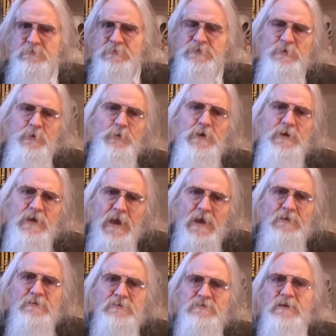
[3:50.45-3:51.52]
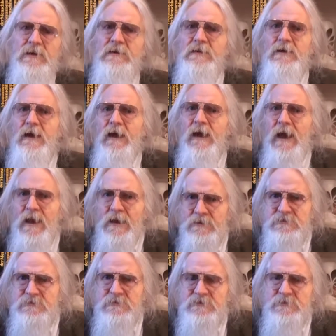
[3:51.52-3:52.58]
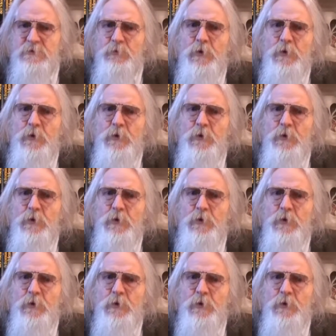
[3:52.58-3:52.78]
So we cannot say health system,